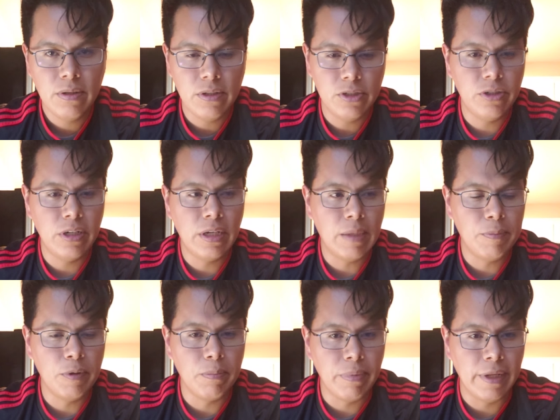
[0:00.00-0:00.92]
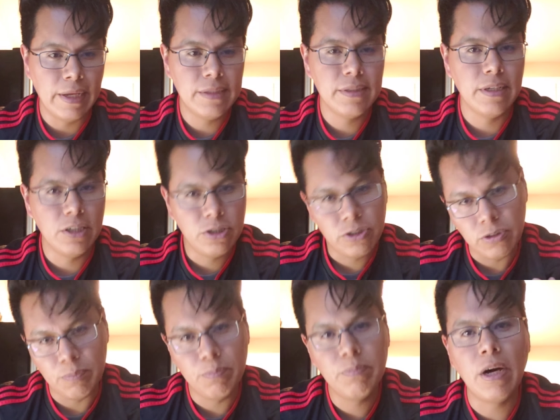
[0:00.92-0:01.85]
shoot a couple blanks and it
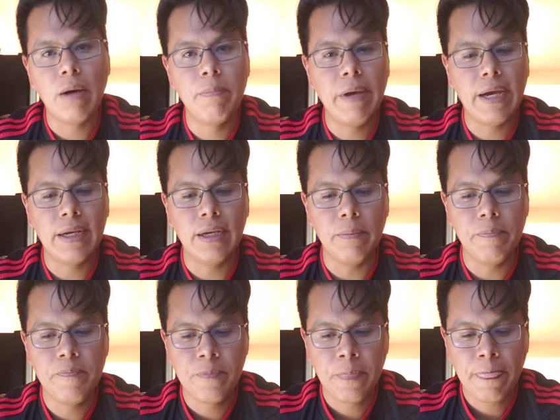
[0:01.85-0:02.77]
should pop back up.